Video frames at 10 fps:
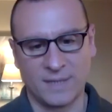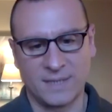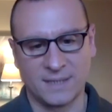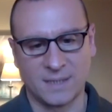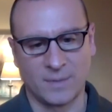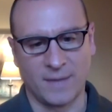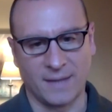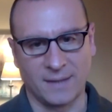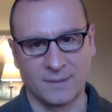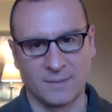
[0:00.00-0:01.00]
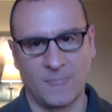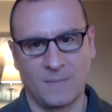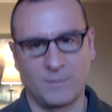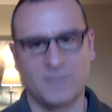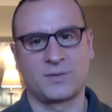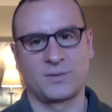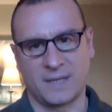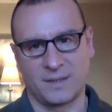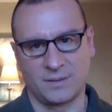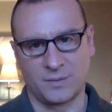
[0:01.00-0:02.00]
seen some of that in
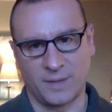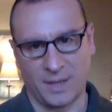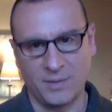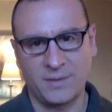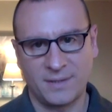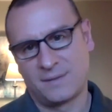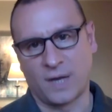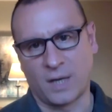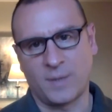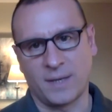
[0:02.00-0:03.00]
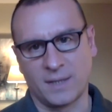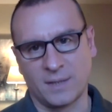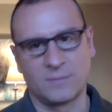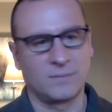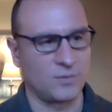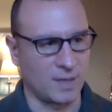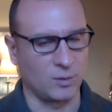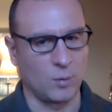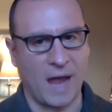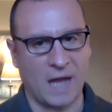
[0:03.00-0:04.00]
musculoskeletal health, chronic pain, chronic
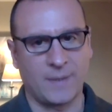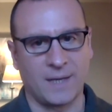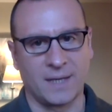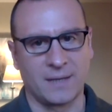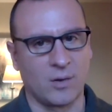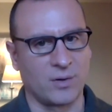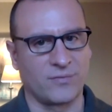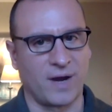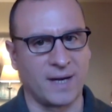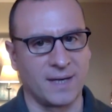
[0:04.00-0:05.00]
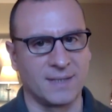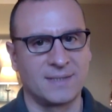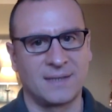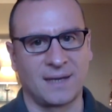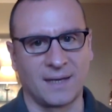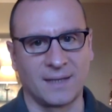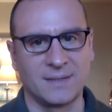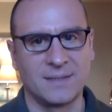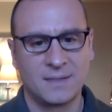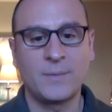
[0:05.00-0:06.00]
low back pain, arthritis,
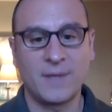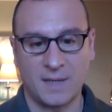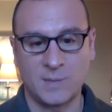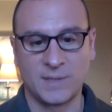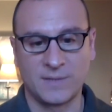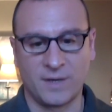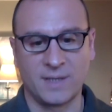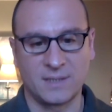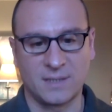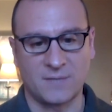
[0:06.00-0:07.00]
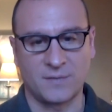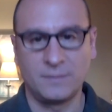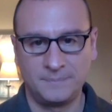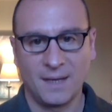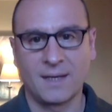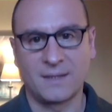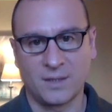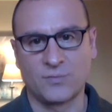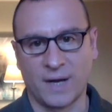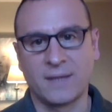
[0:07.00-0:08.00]
and some of that has been very successful. And I think
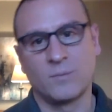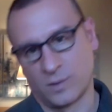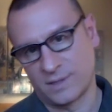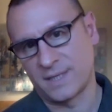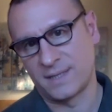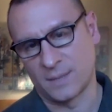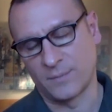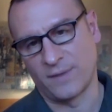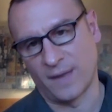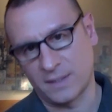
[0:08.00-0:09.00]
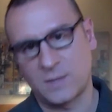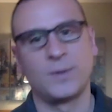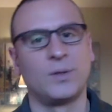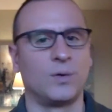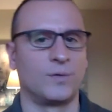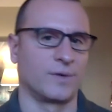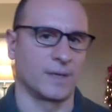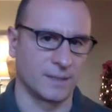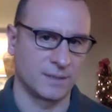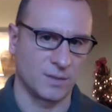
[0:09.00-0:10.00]
you're right. We'll see some of that spill over
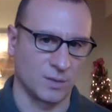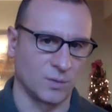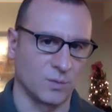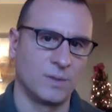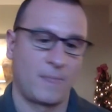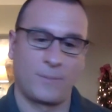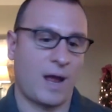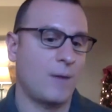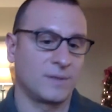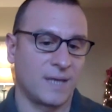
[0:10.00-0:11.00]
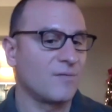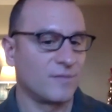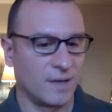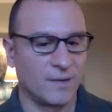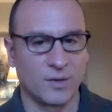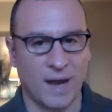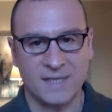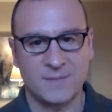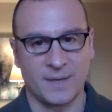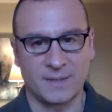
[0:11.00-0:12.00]
into probably every other
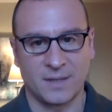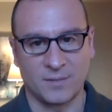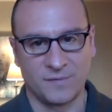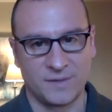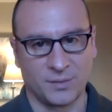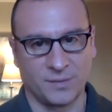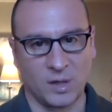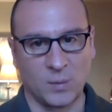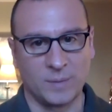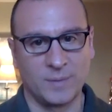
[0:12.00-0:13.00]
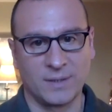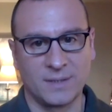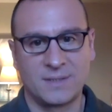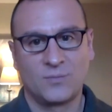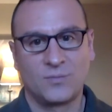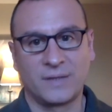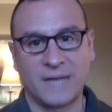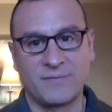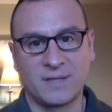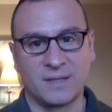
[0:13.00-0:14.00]
aspect of physical therapy, because really
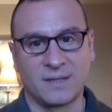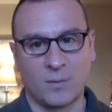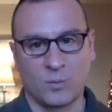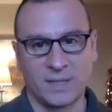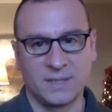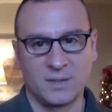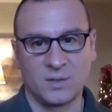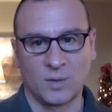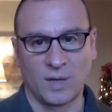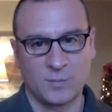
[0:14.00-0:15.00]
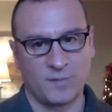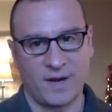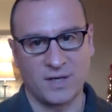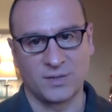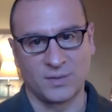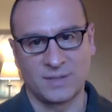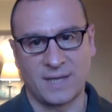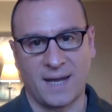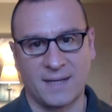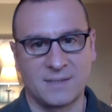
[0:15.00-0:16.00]
everything that we do as professionals
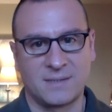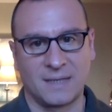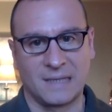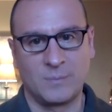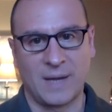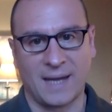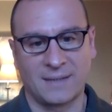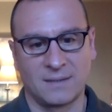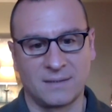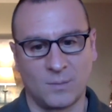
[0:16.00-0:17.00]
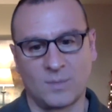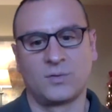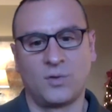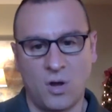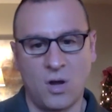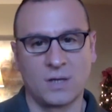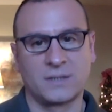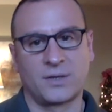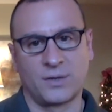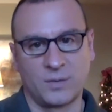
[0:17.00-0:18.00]
has an impact on someone's
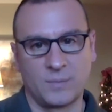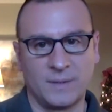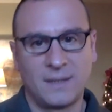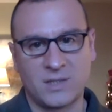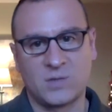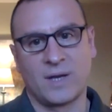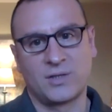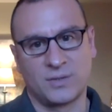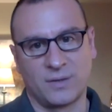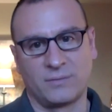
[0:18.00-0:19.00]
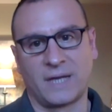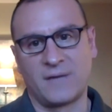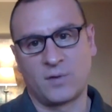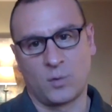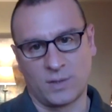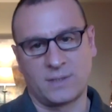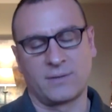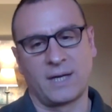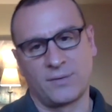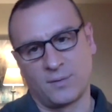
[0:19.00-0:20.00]
long-term, as you mentioned, their life course, their
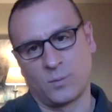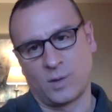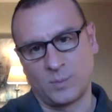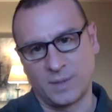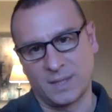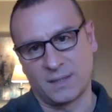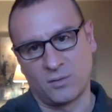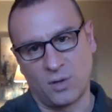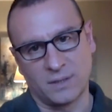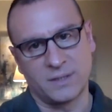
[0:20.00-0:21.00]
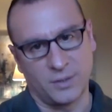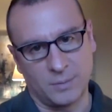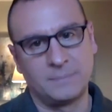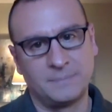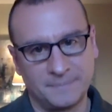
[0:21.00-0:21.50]
health and well-being long-term.